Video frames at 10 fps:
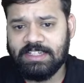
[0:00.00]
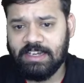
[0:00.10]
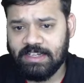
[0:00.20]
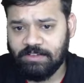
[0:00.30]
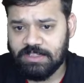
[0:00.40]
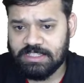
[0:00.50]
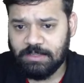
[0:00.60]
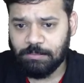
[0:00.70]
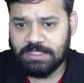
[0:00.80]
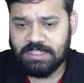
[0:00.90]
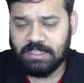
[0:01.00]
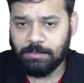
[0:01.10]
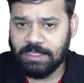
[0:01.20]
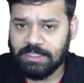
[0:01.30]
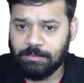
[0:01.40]
and he was imprisoned
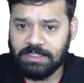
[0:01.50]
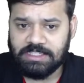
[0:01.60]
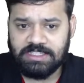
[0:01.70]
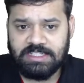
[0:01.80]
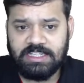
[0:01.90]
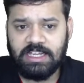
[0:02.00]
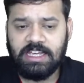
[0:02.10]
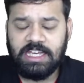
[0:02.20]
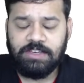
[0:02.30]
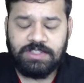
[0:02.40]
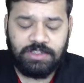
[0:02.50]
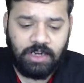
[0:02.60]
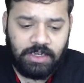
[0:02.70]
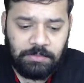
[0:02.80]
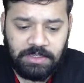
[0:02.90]
by the Britishers. He was
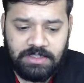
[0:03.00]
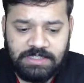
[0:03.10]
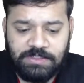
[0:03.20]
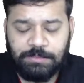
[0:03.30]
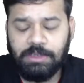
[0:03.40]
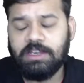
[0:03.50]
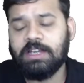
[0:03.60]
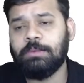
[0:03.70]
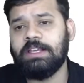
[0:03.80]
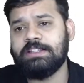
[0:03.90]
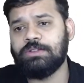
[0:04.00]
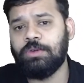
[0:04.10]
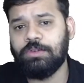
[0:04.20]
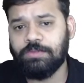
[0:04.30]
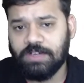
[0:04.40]
caught because he was betrayed by his
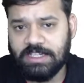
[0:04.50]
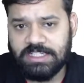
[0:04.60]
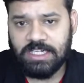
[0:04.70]
own friends.